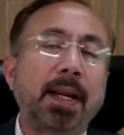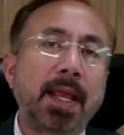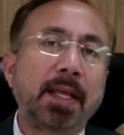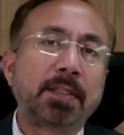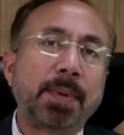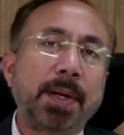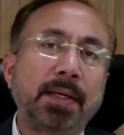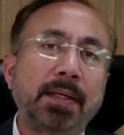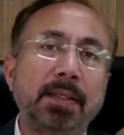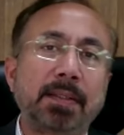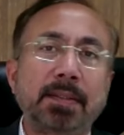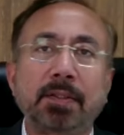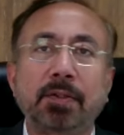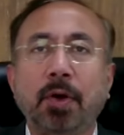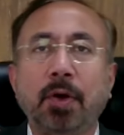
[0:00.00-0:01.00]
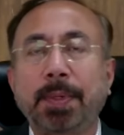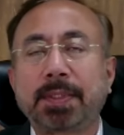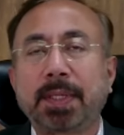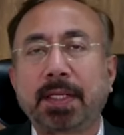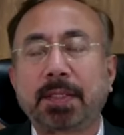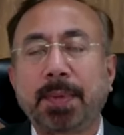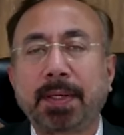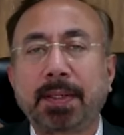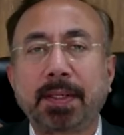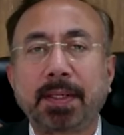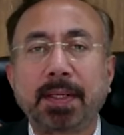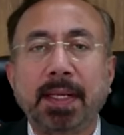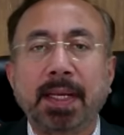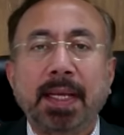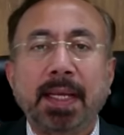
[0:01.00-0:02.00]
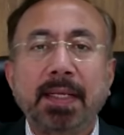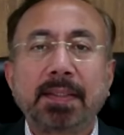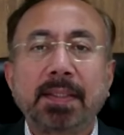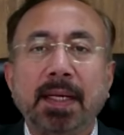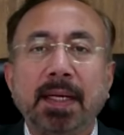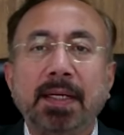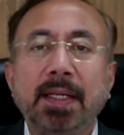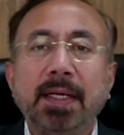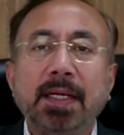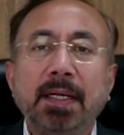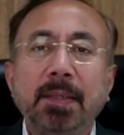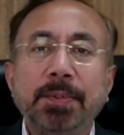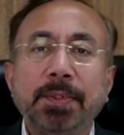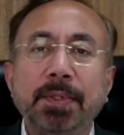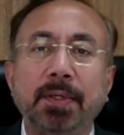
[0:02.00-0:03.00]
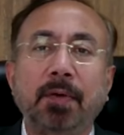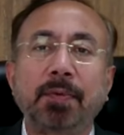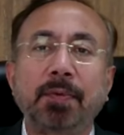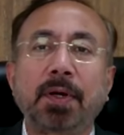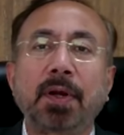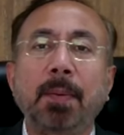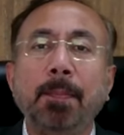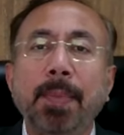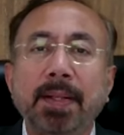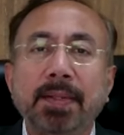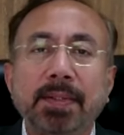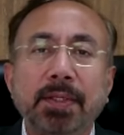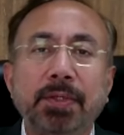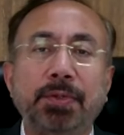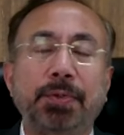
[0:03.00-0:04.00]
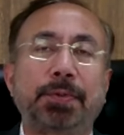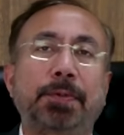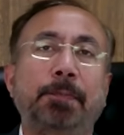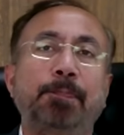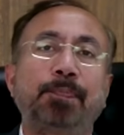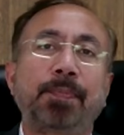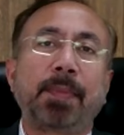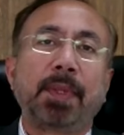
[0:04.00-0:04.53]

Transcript: I expect this topics are expecting is decryption of the complex issues.